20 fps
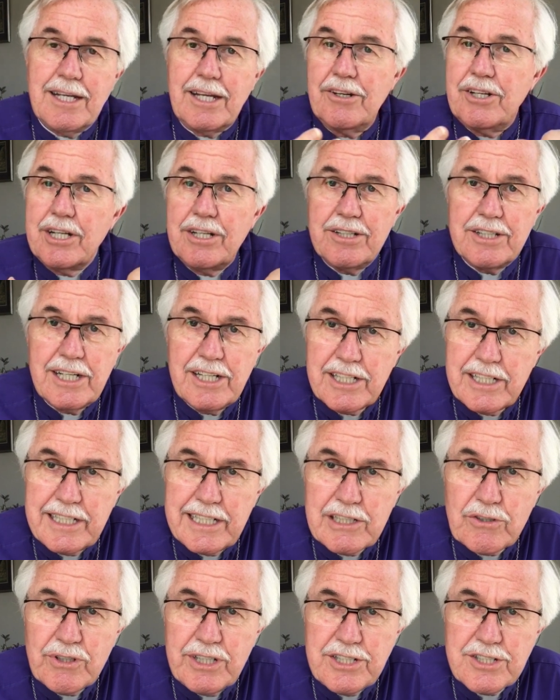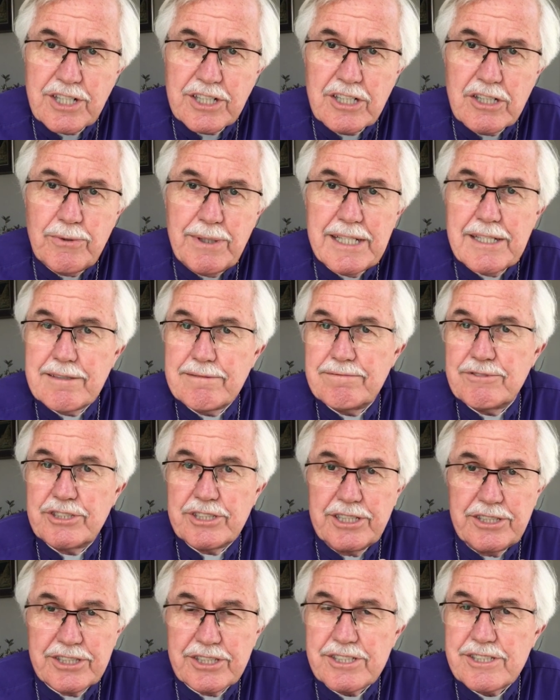You didn't need a degree to do it.
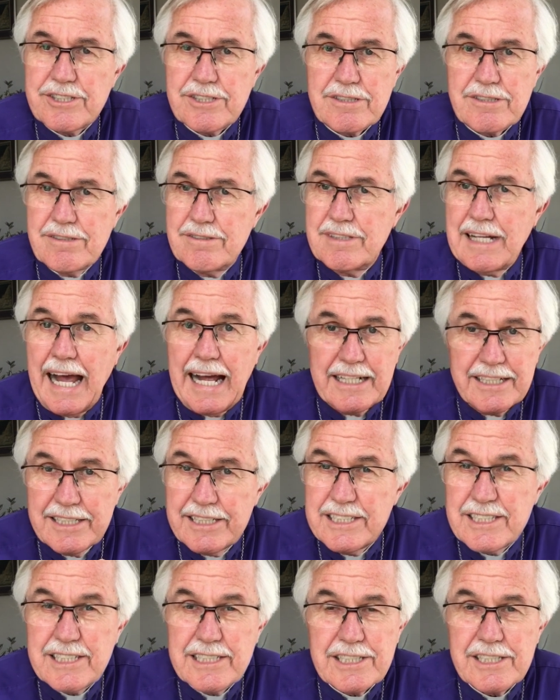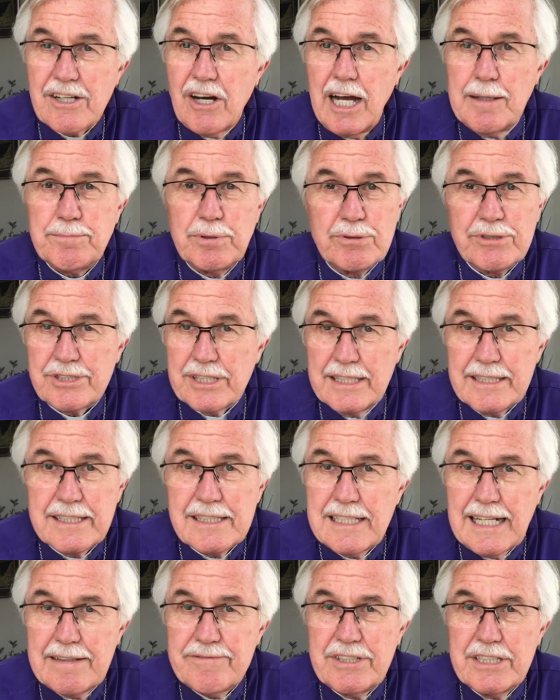Jesus and his disciples, they
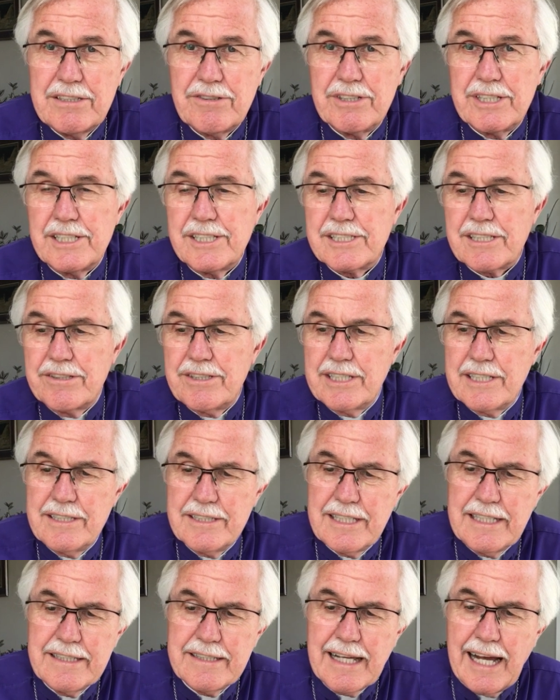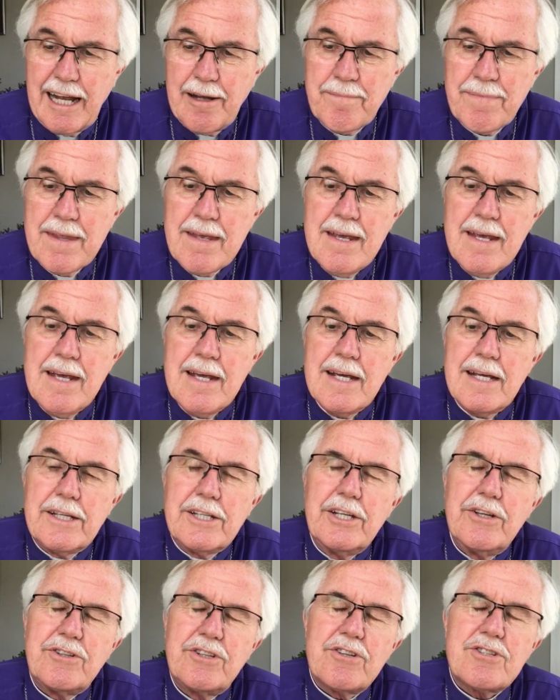didn't have degrees, so you didn't need that.
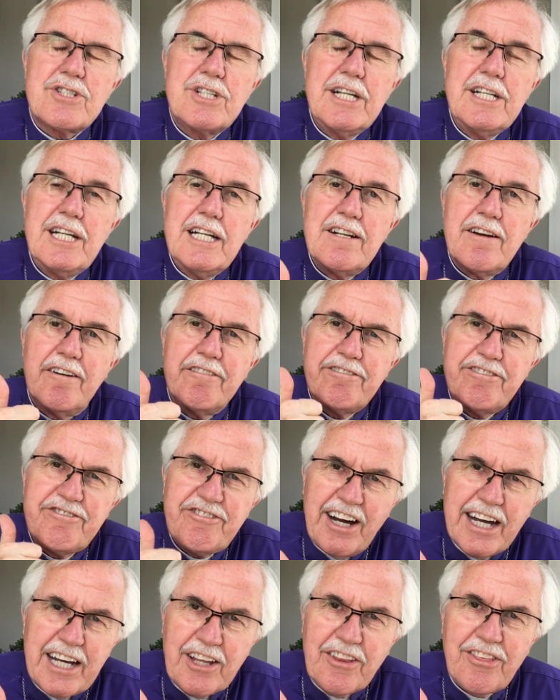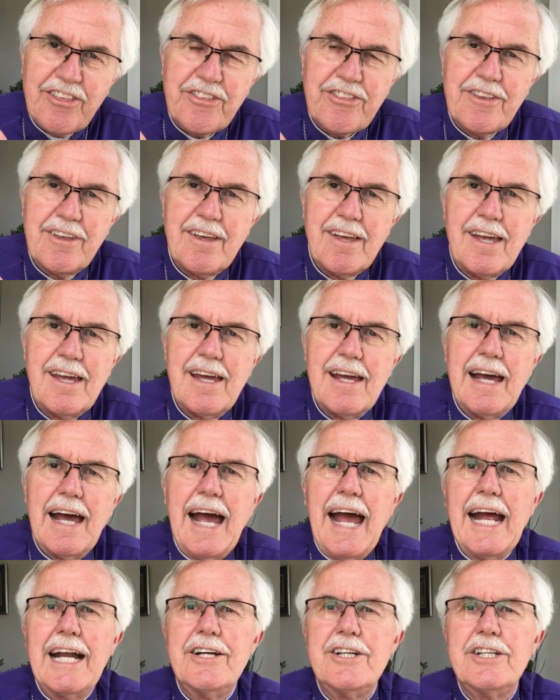You just needed faith
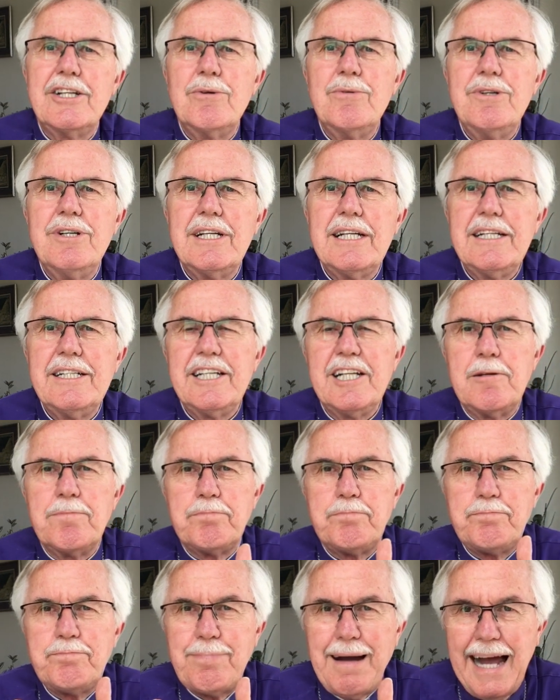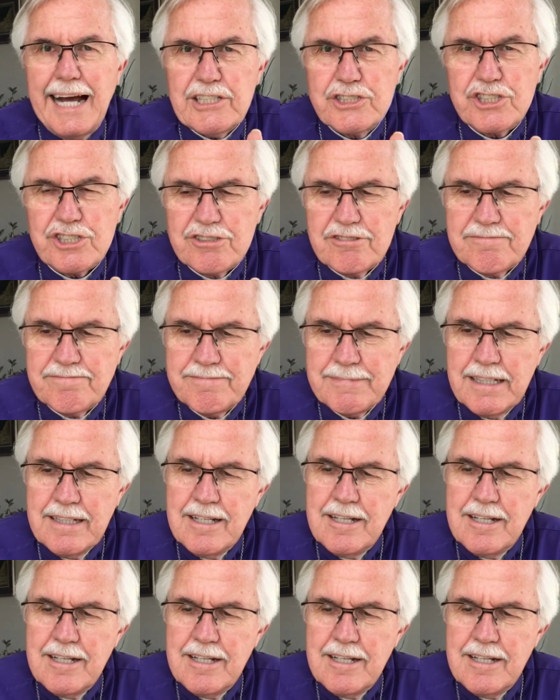and you needed passion.